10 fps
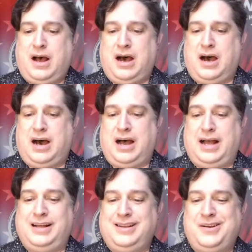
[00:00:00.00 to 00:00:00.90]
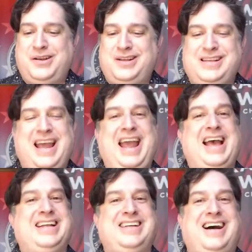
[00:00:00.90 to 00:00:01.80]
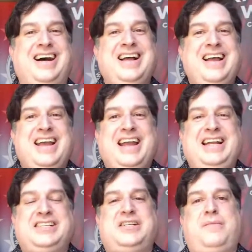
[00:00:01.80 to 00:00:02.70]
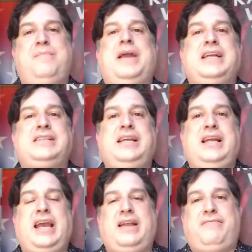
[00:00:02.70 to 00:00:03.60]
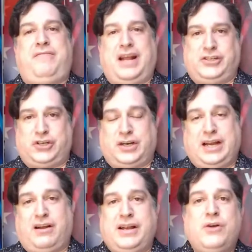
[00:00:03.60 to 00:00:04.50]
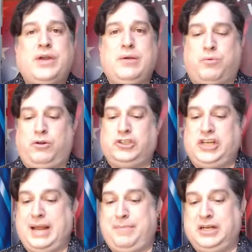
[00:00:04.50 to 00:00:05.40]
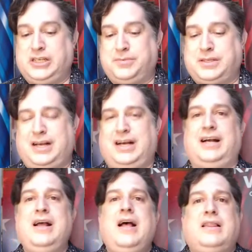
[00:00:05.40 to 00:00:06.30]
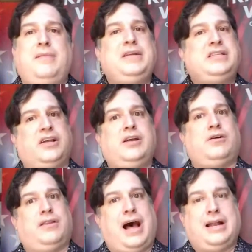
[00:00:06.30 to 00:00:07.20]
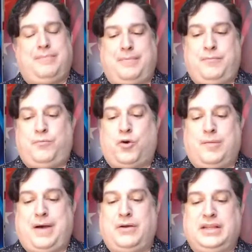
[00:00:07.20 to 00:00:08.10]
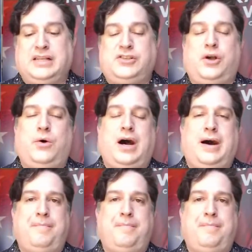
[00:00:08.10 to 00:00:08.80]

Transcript: And it is an amazing adventure. Karaoke World Championships. Let me tell you a lot more about this. So,